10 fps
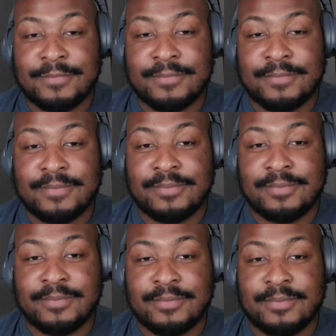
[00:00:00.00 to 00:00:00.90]

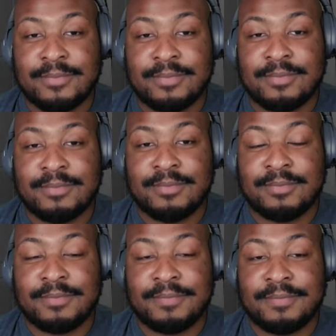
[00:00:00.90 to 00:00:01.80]

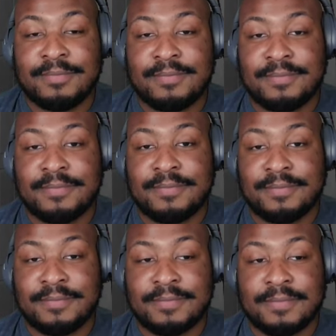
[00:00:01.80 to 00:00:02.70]

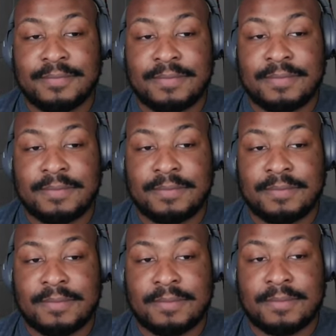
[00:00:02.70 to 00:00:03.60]

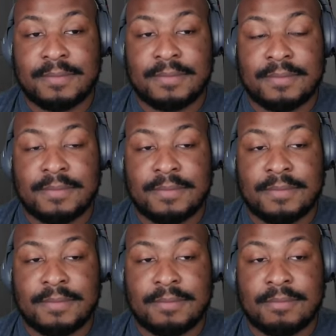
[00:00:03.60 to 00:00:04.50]

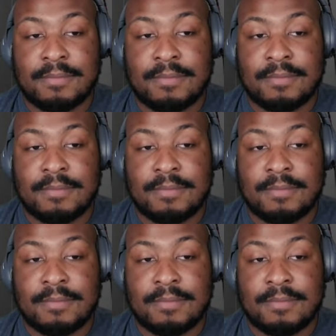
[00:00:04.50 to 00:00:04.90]
[no speech]